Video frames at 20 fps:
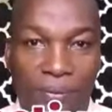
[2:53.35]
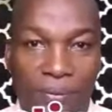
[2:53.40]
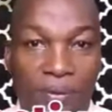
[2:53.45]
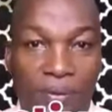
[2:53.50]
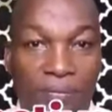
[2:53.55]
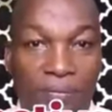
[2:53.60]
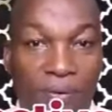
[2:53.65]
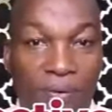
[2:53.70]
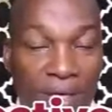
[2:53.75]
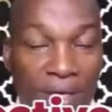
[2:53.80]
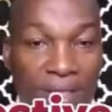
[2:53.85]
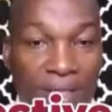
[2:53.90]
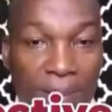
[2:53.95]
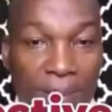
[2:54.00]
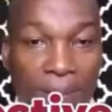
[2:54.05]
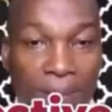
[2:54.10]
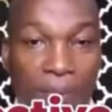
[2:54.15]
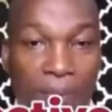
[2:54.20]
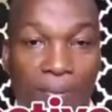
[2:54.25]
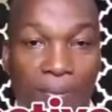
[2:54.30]
For
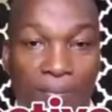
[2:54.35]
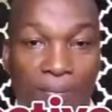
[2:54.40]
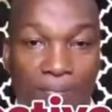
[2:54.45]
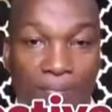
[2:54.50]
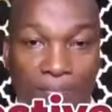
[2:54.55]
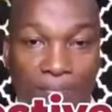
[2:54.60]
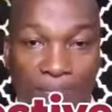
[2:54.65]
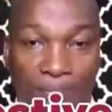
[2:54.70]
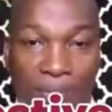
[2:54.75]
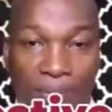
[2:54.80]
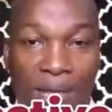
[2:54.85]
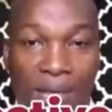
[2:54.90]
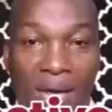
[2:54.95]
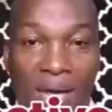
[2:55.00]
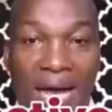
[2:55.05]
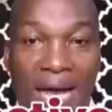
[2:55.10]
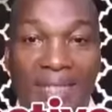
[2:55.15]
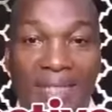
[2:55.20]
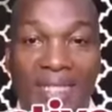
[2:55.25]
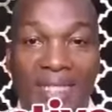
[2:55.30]
example,
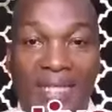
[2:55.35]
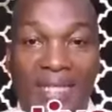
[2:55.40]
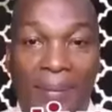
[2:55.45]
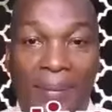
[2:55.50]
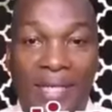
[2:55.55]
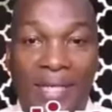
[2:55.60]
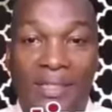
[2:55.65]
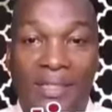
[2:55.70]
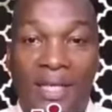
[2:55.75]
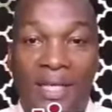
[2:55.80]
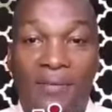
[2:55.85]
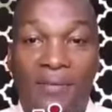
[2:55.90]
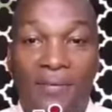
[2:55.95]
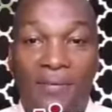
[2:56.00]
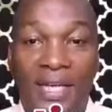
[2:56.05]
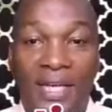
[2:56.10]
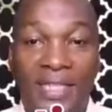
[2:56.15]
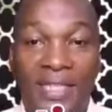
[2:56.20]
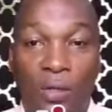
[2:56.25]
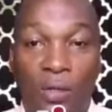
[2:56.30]
a teacher might
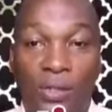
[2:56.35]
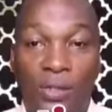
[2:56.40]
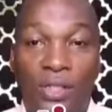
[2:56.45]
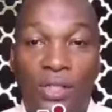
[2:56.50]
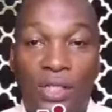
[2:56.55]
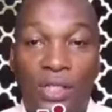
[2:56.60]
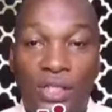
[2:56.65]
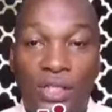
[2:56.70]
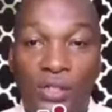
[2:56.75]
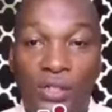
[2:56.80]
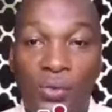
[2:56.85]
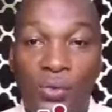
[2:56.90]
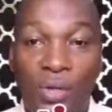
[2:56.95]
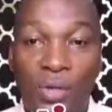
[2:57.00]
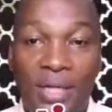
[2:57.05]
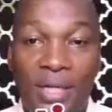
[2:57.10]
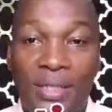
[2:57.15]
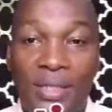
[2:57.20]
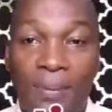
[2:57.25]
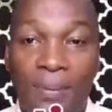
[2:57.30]
reflect on
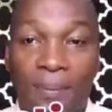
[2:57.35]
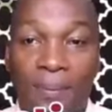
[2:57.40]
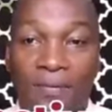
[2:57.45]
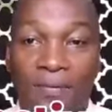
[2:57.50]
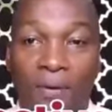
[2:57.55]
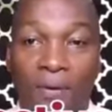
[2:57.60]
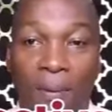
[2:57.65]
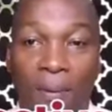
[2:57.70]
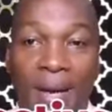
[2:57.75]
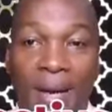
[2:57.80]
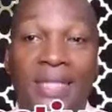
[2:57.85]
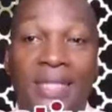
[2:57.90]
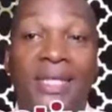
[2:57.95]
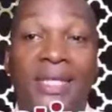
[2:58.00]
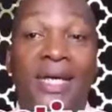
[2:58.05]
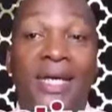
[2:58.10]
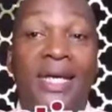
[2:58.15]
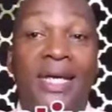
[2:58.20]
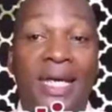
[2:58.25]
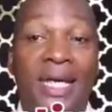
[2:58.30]
students'
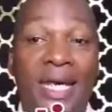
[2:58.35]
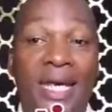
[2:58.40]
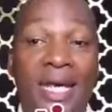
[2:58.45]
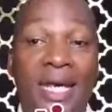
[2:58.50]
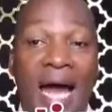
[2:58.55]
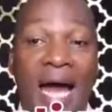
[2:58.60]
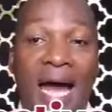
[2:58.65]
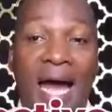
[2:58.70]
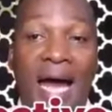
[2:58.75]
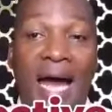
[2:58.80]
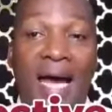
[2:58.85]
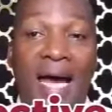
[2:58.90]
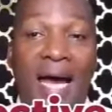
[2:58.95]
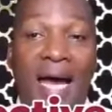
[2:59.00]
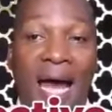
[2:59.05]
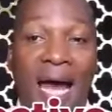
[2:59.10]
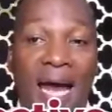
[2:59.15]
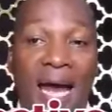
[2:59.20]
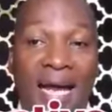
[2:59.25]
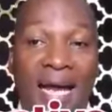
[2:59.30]
performance in
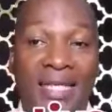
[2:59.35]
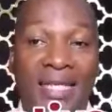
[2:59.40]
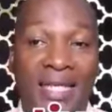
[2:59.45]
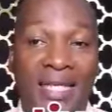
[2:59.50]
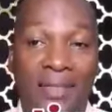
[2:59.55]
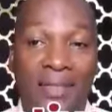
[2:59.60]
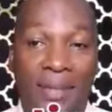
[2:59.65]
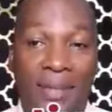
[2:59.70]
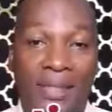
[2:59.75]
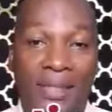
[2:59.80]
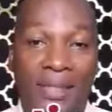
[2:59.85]
an assessment